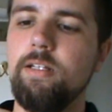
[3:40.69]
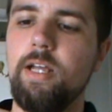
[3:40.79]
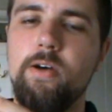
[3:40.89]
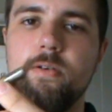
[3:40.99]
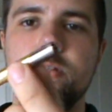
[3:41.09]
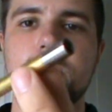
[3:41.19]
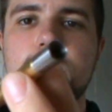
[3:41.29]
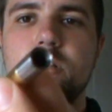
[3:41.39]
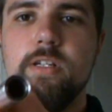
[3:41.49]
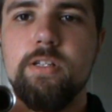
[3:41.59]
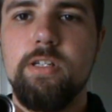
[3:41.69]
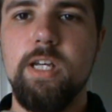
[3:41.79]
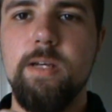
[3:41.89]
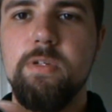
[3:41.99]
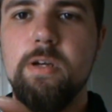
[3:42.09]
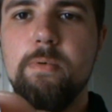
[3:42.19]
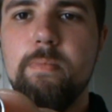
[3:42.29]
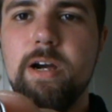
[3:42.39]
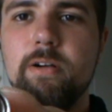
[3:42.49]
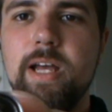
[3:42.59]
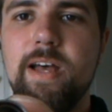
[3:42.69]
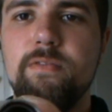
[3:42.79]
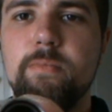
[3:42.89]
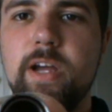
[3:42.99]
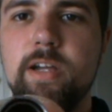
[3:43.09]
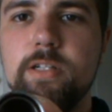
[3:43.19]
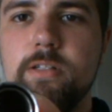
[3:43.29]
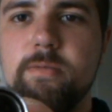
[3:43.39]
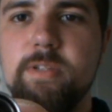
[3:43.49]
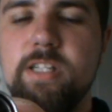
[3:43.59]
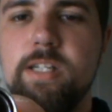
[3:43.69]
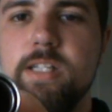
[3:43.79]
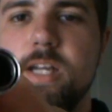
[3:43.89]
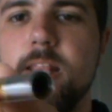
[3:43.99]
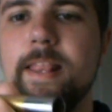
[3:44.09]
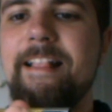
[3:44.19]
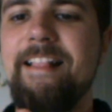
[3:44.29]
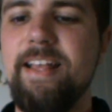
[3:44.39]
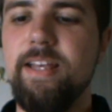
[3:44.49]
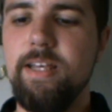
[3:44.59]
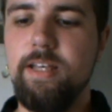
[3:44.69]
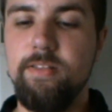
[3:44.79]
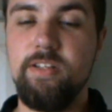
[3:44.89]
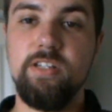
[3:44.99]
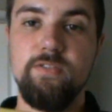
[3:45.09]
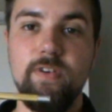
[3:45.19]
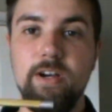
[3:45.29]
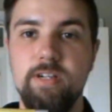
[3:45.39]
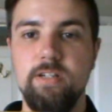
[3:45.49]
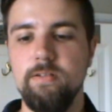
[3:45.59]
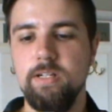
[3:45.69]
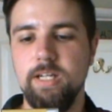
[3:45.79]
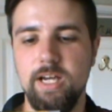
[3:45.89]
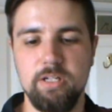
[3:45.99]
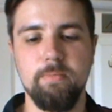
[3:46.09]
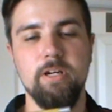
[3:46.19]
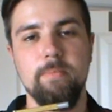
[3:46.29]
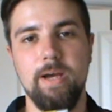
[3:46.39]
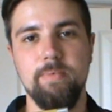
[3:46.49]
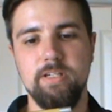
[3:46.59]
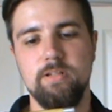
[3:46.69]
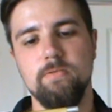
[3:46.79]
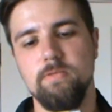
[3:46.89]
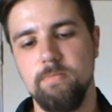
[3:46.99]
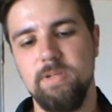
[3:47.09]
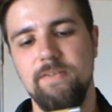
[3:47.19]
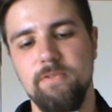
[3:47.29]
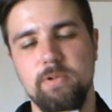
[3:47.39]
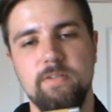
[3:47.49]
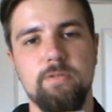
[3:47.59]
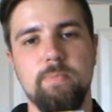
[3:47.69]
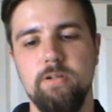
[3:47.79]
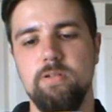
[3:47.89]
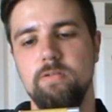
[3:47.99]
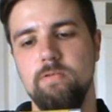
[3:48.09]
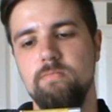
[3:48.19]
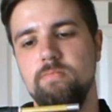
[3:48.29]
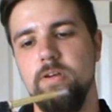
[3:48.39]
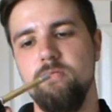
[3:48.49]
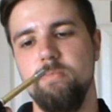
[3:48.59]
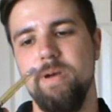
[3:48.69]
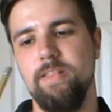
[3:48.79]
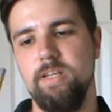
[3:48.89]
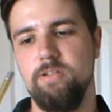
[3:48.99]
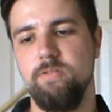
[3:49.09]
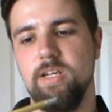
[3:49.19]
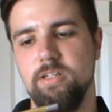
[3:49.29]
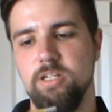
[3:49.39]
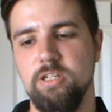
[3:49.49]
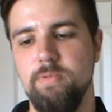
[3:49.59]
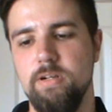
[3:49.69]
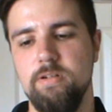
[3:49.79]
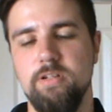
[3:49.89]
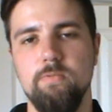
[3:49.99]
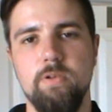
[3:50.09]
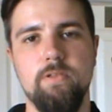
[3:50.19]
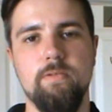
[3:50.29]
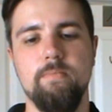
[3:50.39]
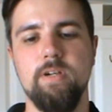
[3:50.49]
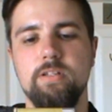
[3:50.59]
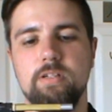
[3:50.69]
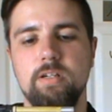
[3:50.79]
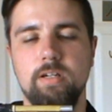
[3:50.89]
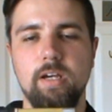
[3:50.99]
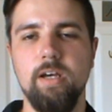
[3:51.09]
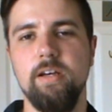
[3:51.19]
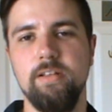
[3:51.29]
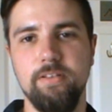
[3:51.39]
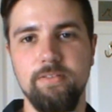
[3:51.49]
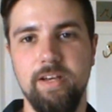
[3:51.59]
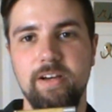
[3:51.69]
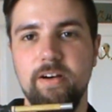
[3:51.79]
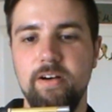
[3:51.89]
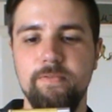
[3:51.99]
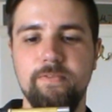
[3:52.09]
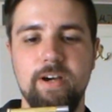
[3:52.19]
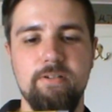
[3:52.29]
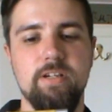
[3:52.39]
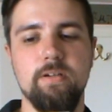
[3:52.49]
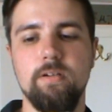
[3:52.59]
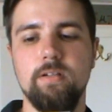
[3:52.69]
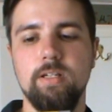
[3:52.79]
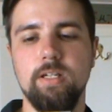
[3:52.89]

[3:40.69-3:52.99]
Now this is the same type of barrel I have in my Action Army T10. This is very good in gas blowback pistols. I mean, everyone I've spoke to knows about these or has experience with them, has concurred that they are very good,